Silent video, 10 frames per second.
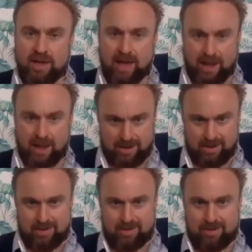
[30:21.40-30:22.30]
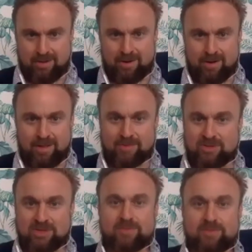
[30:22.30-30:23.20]
just felt more human again.
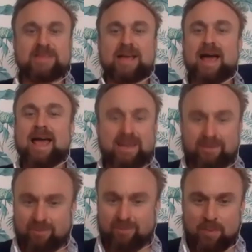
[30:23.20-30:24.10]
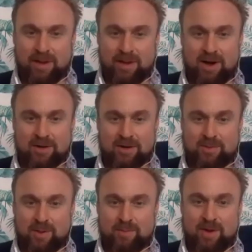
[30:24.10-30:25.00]
You know, and that was just from a day of
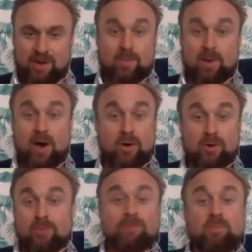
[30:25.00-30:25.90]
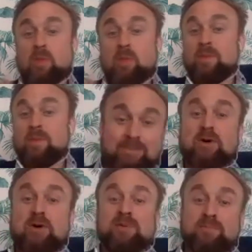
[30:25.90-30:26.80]
not being hugged, by being on my own,
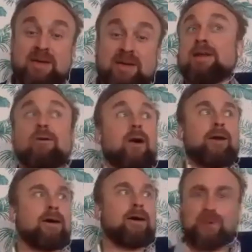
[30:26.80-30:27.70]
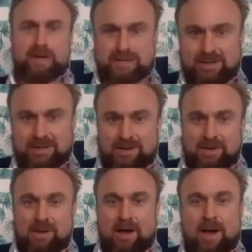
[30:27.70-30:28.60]
on my laptop, even in quite a nice place.
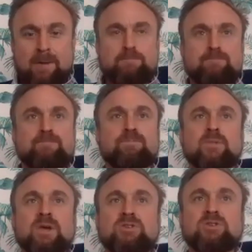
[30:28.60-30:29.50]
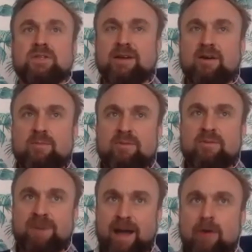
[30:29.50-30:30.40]
So I think there are
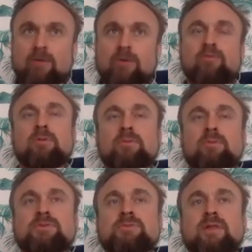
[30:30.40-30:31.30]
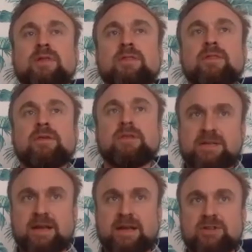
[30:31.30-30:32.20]
profound problems with
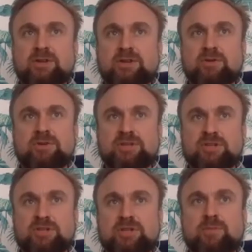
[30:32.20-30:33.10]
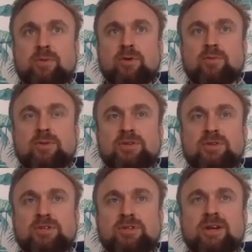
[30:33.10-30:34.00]
disconnection or disembodiment.
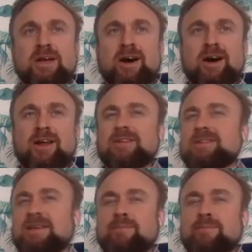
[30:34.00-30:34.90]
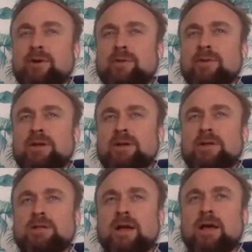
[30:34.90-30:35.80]
So I don't see embodiment as
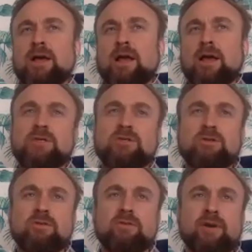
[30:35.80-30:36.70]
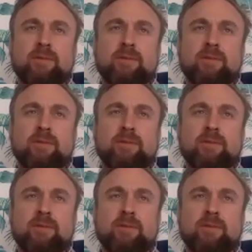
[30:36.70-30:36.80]
like a sort of